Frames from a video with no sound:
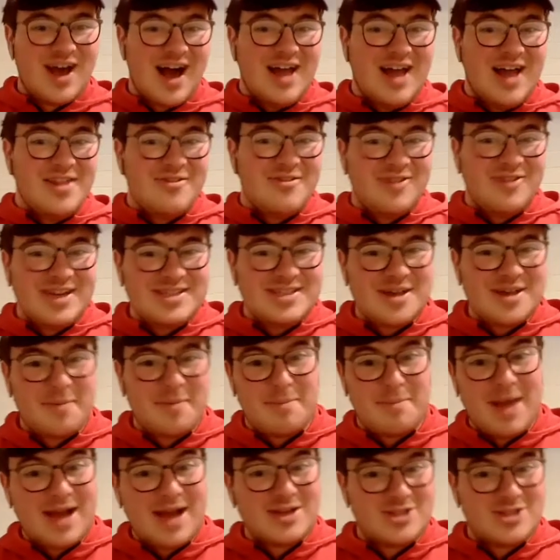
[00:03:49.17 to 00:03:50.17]
And the reason
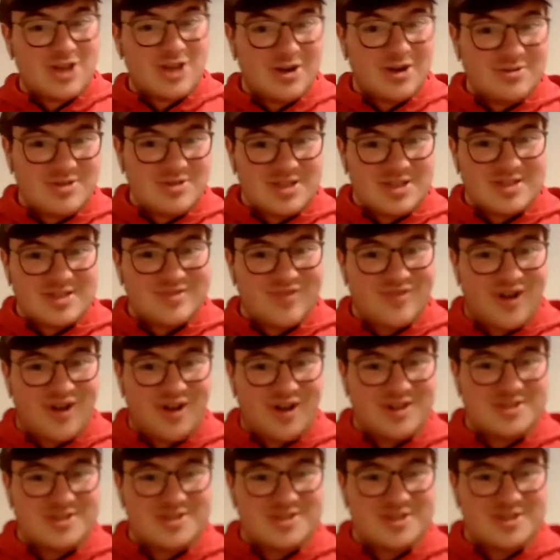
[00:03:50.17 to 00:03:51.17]
Mac Jones's
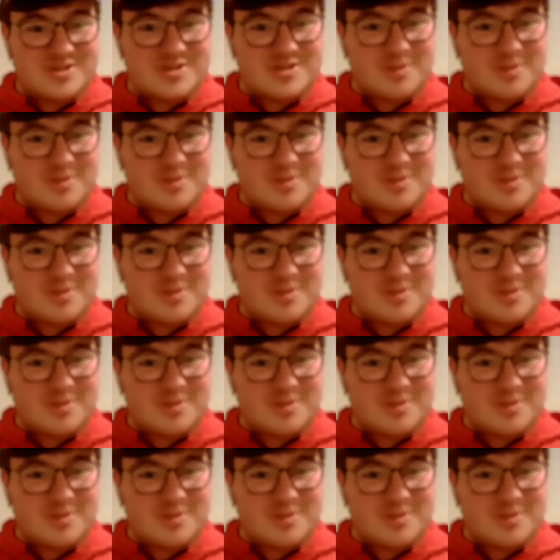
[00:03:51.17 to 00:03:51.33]
fall is so